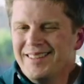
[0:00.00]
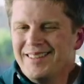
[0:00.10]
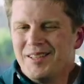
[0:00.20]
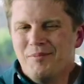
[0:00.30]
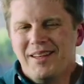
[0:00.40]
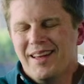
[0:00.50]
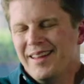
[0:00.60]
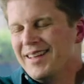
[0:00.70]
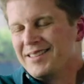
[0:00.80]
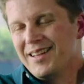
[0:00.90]
to me,
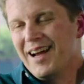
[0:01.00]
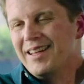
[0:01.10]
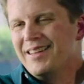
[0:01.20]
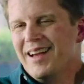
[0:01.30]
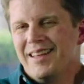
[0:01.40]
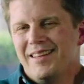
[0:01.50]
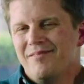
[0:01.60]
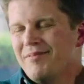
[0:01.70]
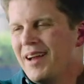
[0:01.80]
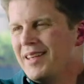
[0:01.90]
that's I I
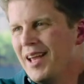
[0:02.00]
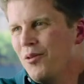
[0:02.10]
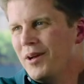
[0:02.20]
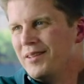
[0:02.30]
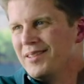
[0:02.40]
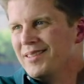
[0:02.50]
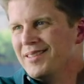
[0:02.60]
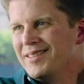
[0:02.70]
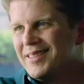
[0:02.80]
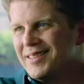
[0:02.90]
I can't wait to
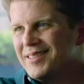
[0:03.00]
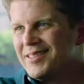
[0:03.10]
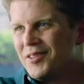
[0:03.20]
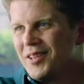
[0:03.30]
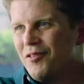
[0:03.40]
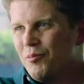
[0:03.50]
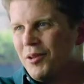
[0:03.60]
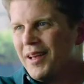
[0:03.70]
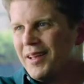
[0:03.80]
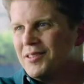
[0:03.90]
to start to have a
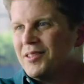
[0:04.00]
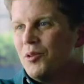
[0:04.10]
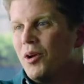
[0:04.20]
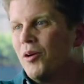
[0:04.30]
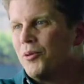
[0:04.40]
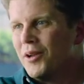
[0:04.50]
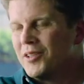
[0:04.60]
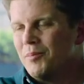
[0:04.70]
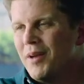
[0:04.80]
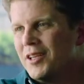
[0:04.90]
play and see what our
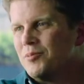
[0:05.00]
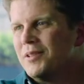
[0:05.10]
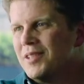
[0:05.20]
production management